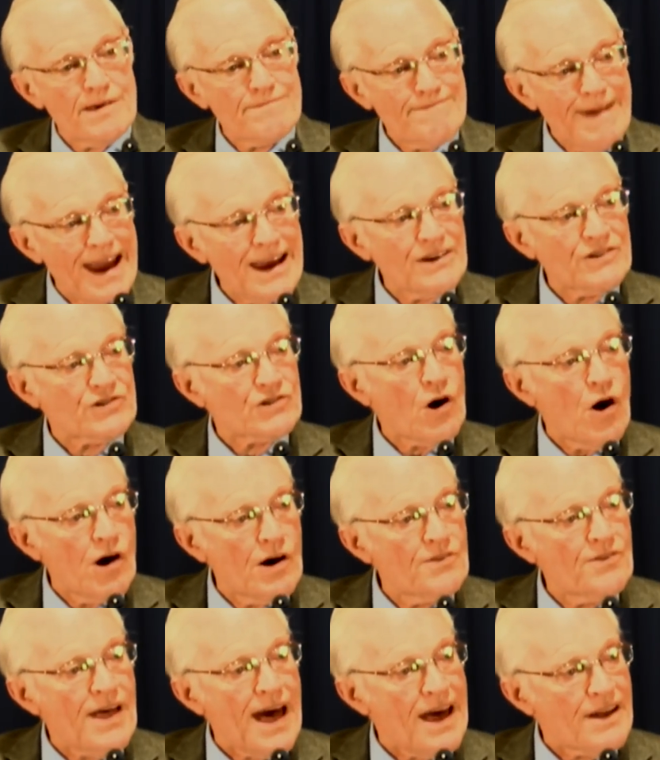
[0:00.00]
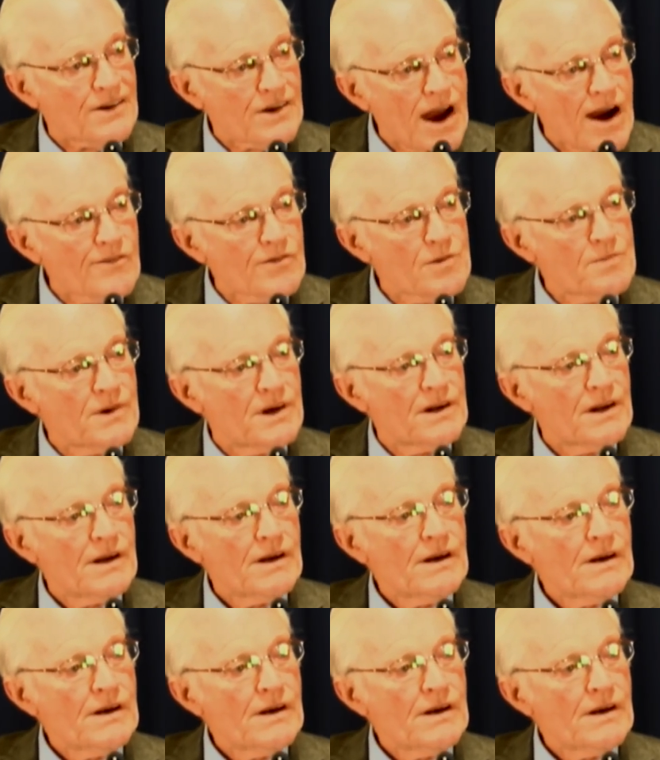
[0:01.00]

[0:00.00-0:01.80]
based on that government.